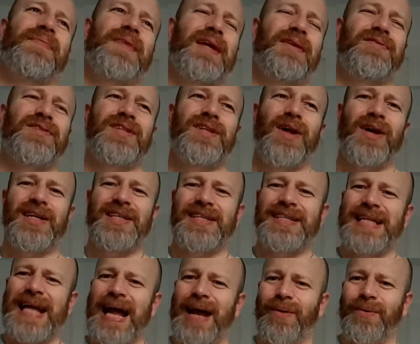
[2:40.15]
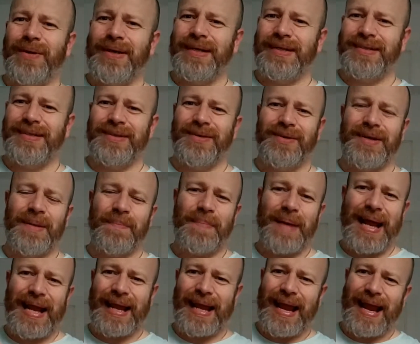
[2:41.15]
of slight sourness on the
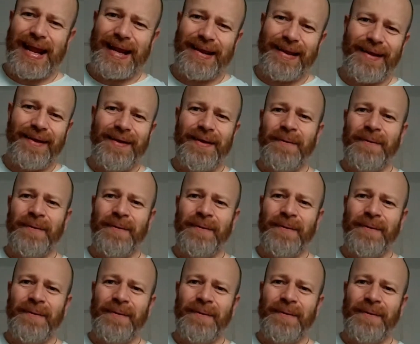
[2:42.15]
back end.